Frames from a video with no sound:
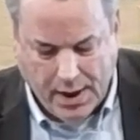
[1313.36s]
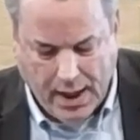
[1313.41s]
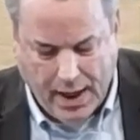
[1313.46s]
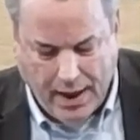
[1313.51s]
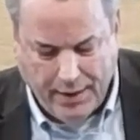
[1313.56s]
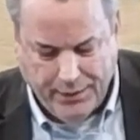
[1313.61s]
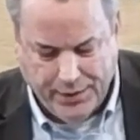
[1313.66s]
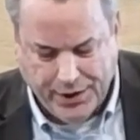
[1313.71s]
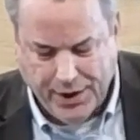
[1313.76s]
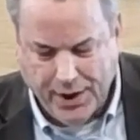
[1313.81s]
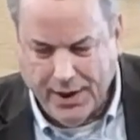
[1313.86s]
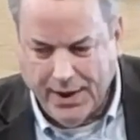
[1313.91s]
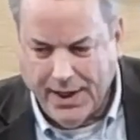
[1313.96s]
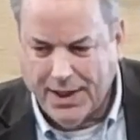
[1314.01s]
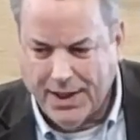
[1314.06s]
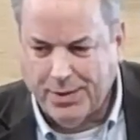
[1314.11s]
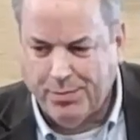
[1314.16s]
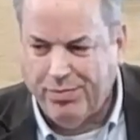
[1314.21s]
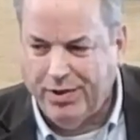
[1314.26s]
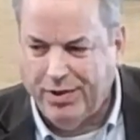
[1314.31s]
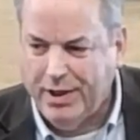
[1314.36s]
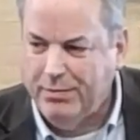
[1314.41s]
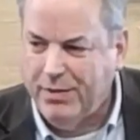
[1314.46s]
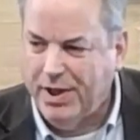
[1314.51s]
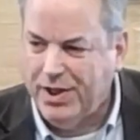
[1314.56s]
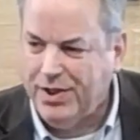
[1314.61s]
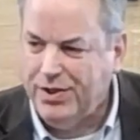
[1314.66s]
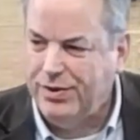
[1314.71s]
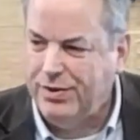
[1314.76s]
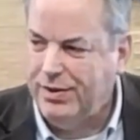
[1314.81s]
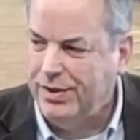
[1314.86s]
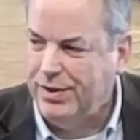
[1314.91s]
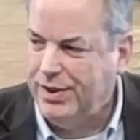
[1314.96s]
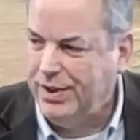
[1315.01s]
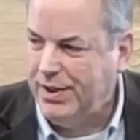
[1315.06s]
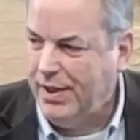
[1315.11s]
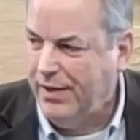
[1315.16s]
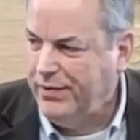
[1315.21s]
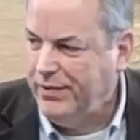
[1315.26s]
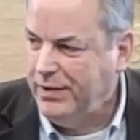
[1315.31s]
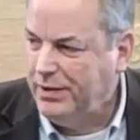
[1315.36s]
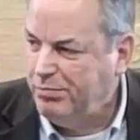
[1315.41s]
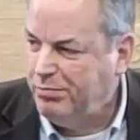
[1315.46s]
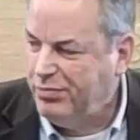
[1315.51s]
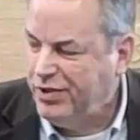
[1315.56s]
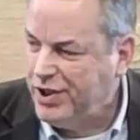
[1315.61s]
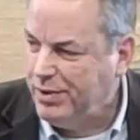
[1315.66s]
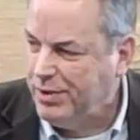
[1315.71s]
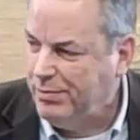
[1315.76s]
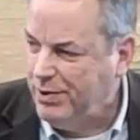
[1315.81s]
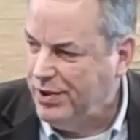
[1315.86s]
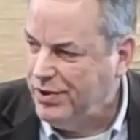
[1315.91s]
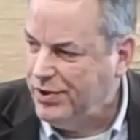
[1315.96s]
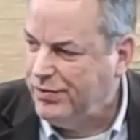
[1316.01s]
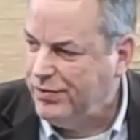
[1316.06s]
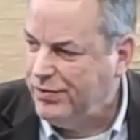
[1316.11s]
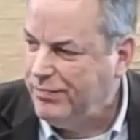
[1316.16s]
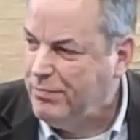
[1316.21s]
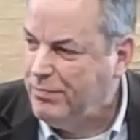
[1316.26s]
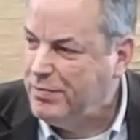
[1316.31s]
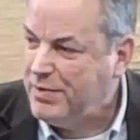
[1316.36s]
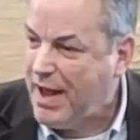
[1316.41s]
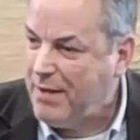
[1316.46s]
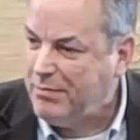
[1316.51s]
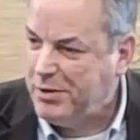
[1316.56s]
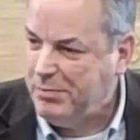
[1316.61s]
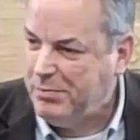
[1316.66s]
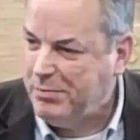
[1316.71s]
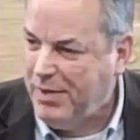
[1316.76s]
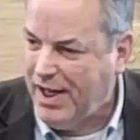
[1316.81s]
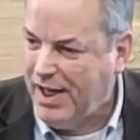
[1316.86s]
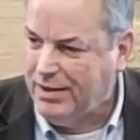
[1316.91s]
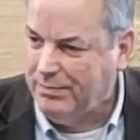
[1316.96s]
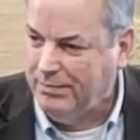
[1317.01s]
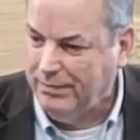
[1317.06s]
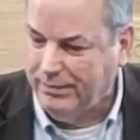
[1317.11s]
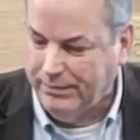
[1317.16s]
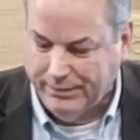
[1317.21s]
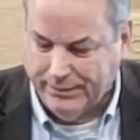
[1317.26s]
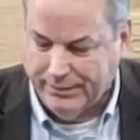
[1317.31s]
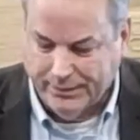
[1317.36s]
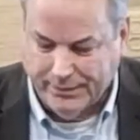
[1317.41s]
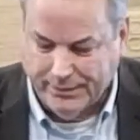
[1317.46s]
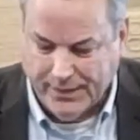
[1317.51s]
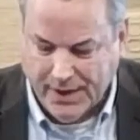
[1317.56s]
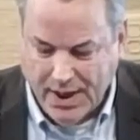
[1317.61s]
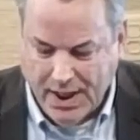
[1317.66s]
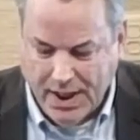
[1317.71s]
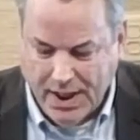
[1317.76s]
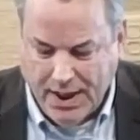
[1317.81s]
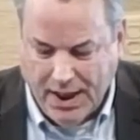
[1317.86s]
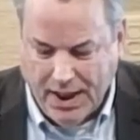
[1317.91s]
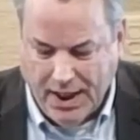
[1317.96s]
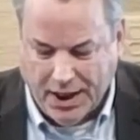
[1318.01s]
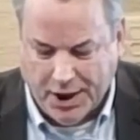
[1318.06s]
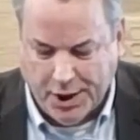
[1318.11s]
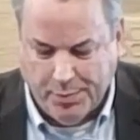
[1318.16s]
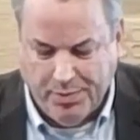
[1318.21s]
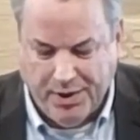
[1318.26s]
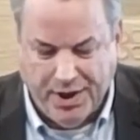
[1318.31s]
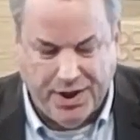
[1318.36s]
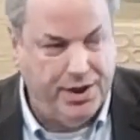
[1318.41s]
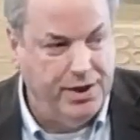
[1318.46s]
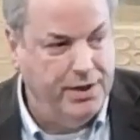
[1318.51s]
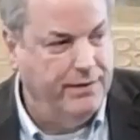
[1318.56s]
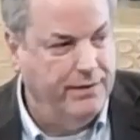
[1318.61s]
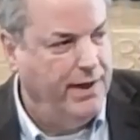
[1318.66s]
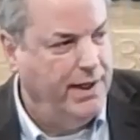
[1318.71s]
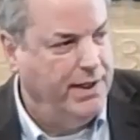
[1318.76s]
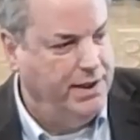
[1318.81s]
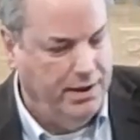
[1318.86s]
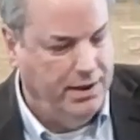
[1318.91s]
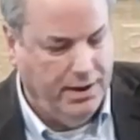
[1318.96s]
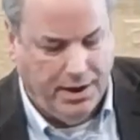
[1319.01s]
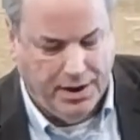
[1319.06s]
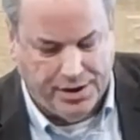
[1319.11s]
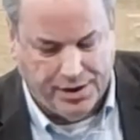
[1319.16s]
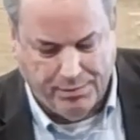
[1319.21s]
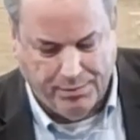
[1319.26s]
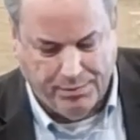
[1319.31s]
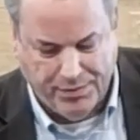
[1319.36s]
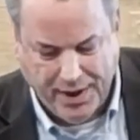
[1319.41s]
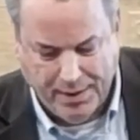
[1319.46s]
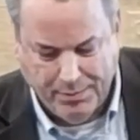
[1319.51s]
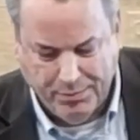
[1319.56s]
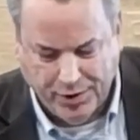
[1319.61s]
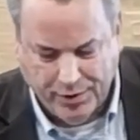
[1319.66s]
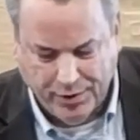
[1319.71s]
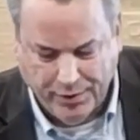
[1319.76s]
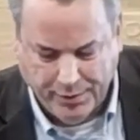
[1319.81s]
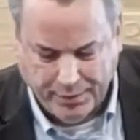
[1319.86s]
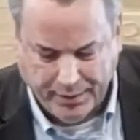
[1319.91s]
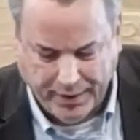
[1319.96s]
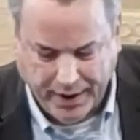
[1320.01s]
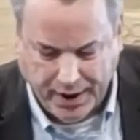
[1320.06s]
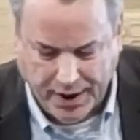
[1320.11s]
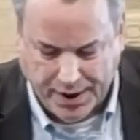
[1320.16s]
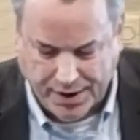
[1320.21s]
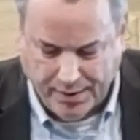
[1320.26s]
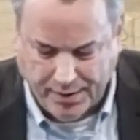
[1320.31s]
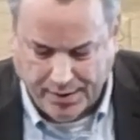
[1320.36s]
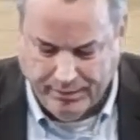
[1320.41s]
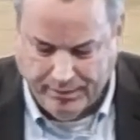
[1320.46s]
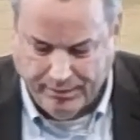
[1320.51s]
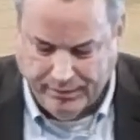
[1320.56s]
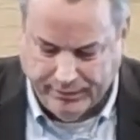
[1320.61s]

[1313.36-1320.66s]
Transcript: I would say that's pretty much the 7 principles from top to bottom, an expression of idealism tempered with realism.